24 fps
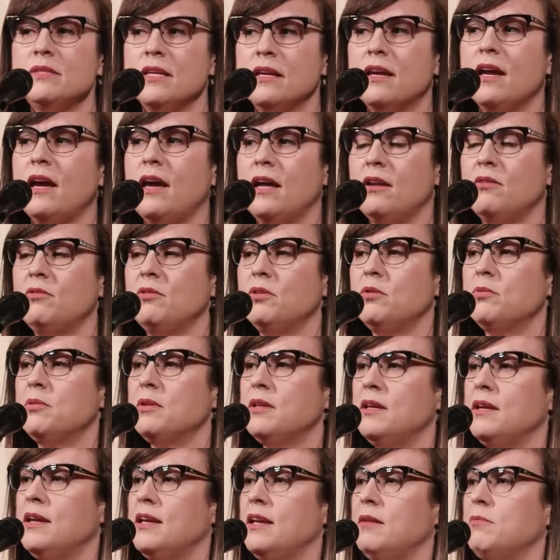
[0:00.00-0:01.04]
like I don't know where
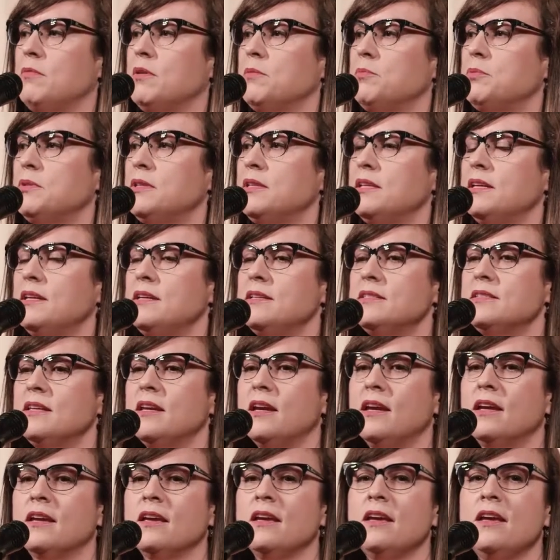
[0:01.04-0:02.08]
they came up with these,
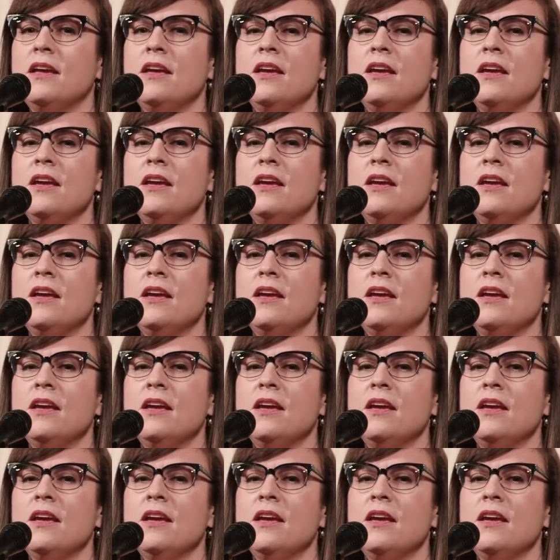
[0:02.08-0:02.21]
like